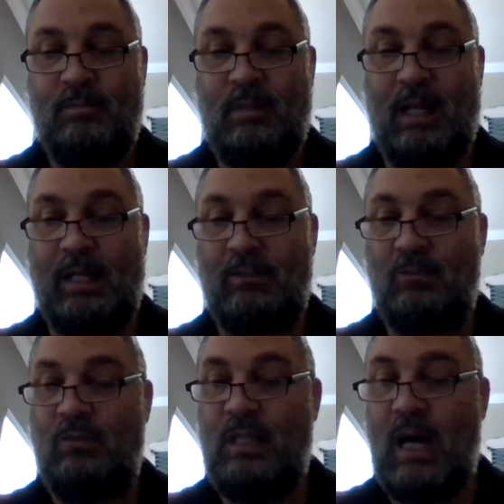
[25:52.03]
I do
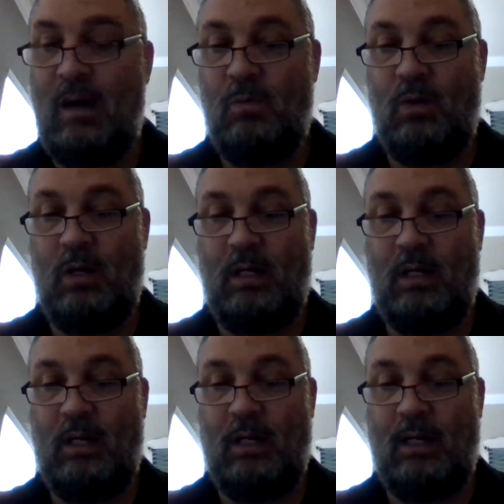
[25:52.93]
not what
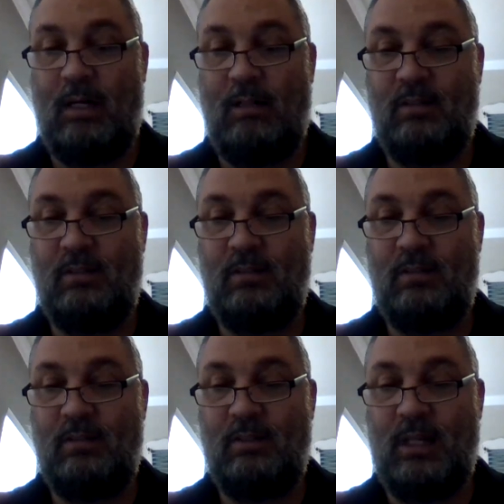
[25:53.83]
a
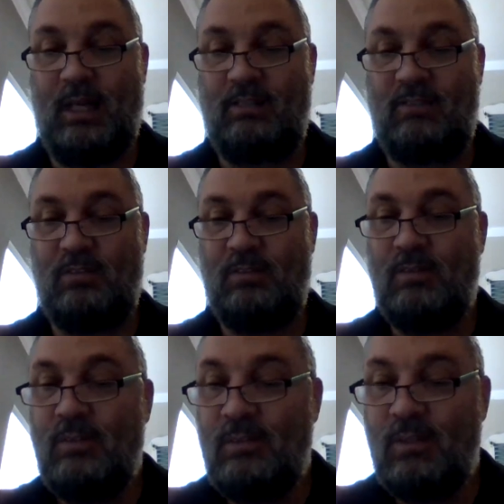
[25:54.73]

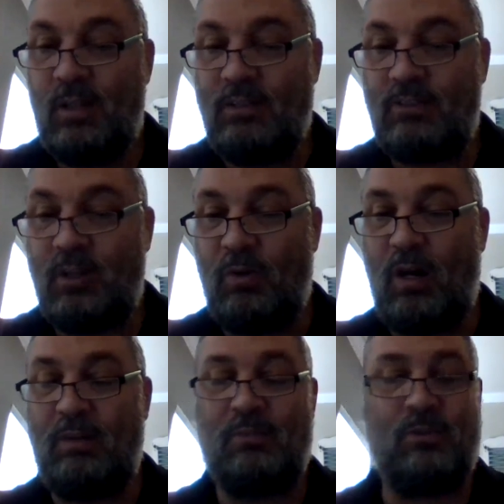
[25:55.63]

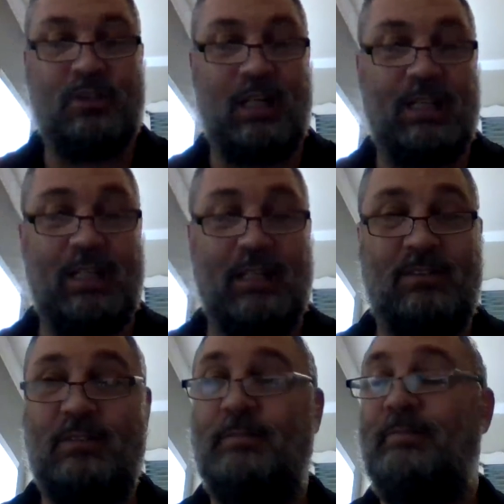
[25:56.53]
Sonoff or Shelly
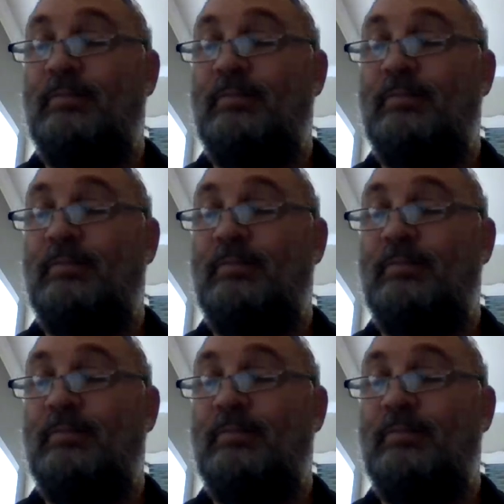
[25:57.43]
is.